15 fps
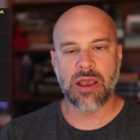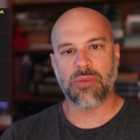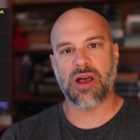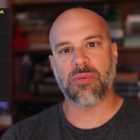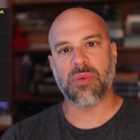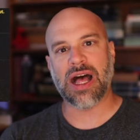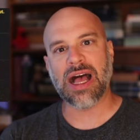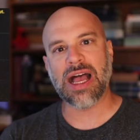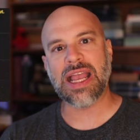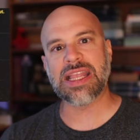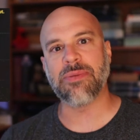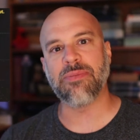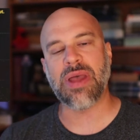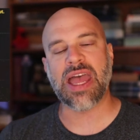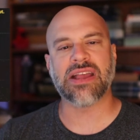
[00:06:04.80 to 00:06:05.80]
but behind
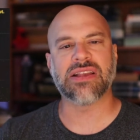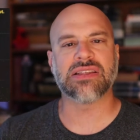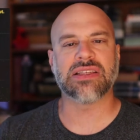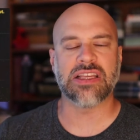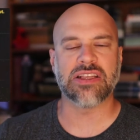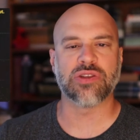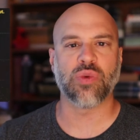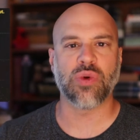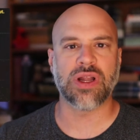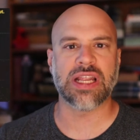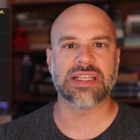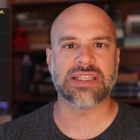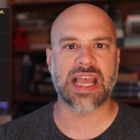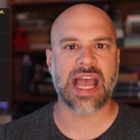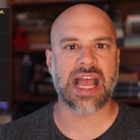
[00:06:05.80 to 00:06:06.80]
the mask is what
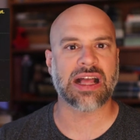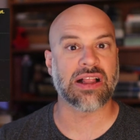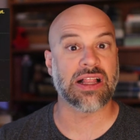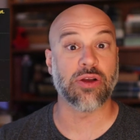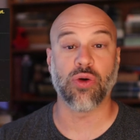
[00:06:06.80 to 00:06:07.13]
exactly?